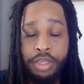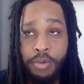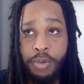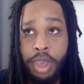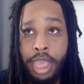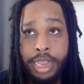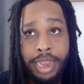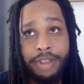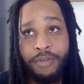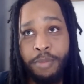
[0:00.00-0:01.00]
to uh,
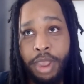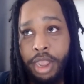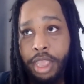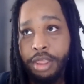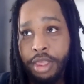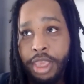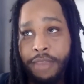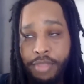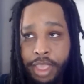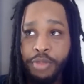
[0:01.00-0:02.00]
Native Americans, and
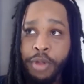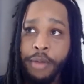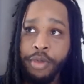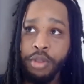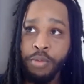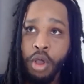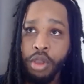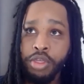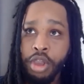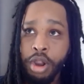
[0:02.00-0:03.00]
give that's probably the
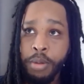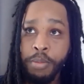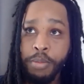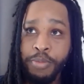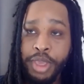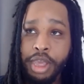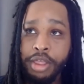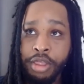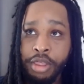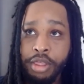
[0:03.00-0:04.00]
wrong term
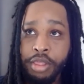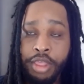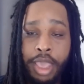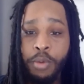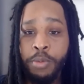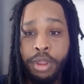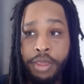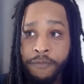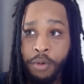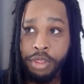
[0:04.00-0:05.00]
because they were really
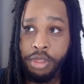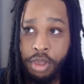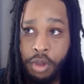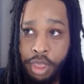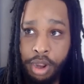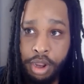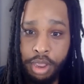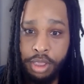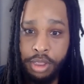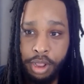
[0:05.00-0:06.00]
forced to go there.
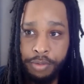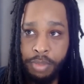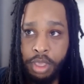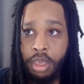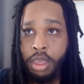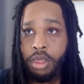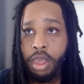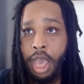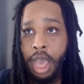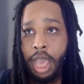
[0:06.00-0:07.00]
You know,
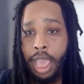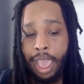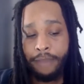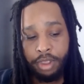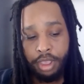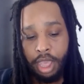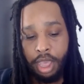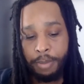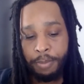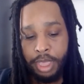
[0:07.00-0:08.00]
uh, Afri-
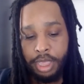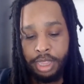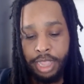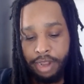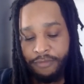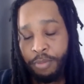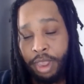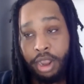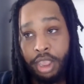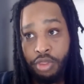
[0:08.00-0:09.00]
um, Native
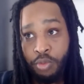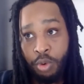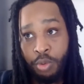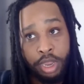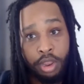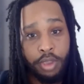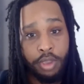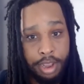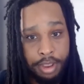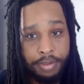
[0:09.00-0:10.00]
Americans were
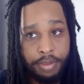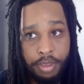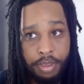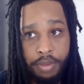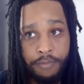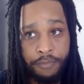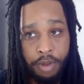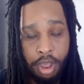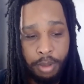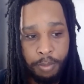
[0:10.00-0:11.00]
relocated
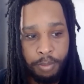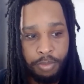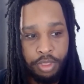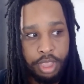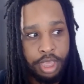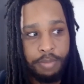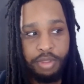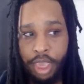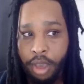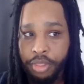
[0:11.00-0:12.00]
from the Deep
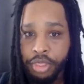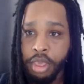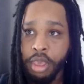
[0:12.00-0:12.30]
South